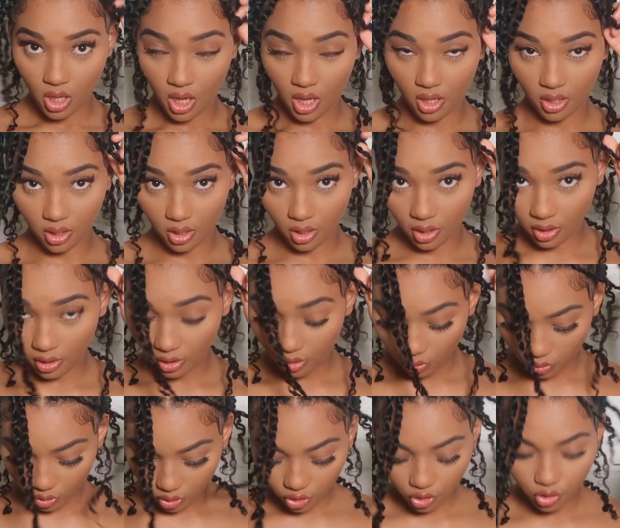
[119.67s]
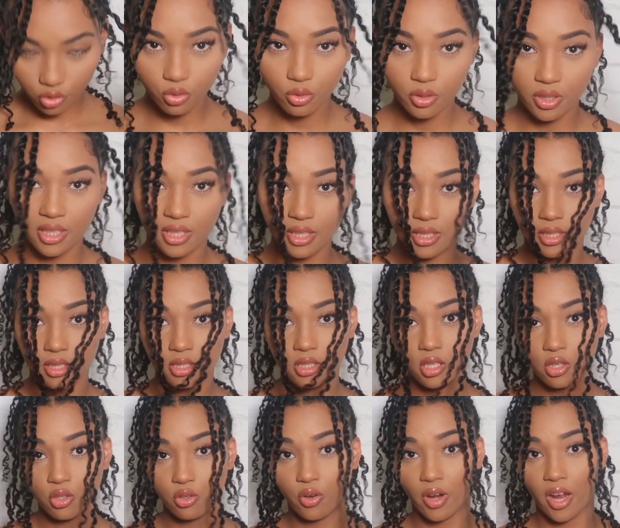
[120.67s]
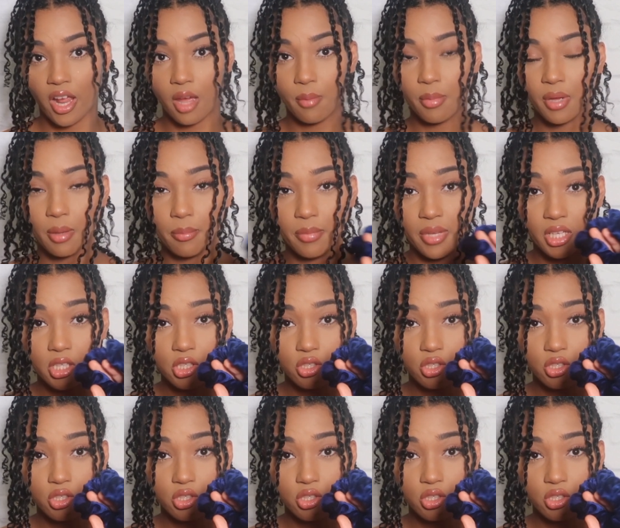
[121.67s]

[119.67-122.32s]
Another thing you can do is grab a big